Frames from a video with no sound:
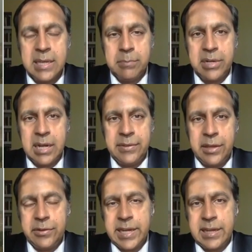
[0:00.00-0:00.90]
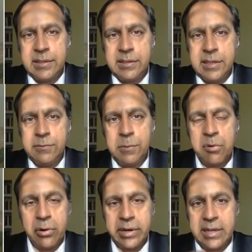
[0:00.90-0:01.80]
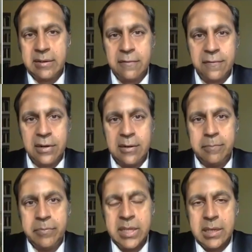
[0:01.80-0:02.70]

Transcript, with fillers: But on the other hand, the reporting from